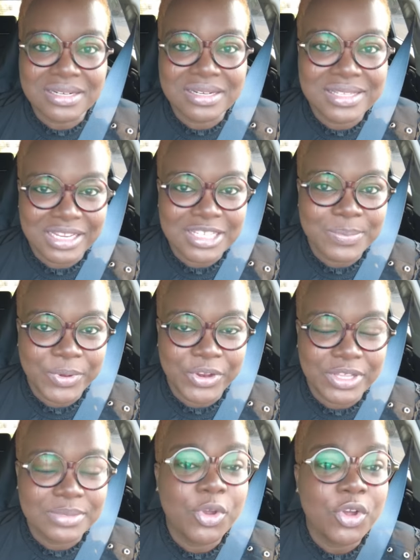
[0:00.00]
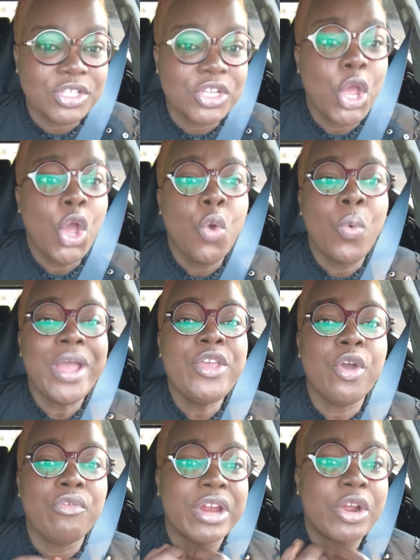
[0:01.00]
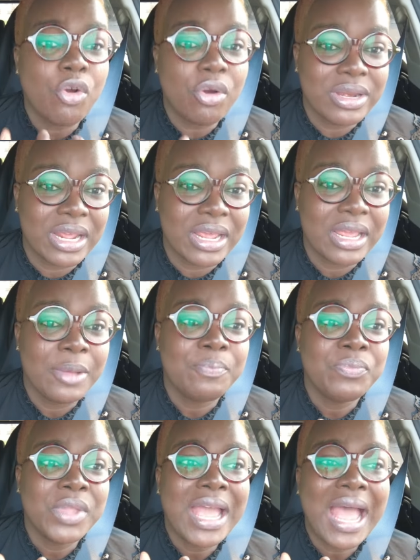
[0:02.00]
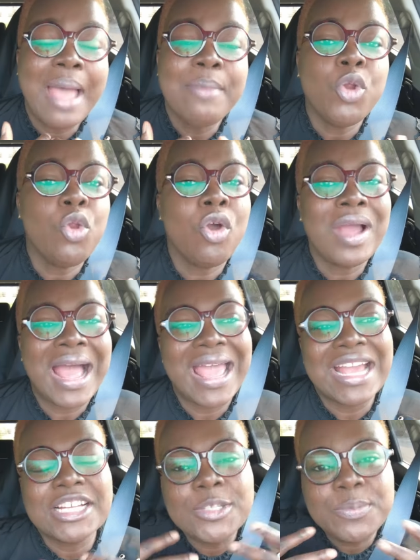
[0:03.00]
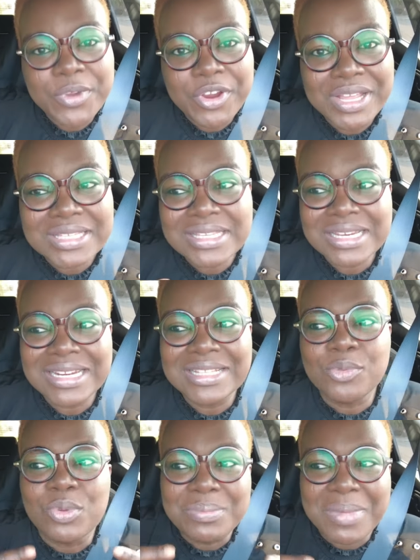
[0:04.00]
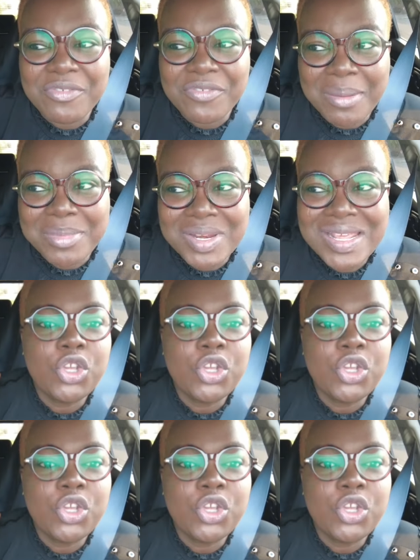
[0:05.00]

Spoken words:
in this experience, because while you're recording, I'm no longer experiencing it with my family.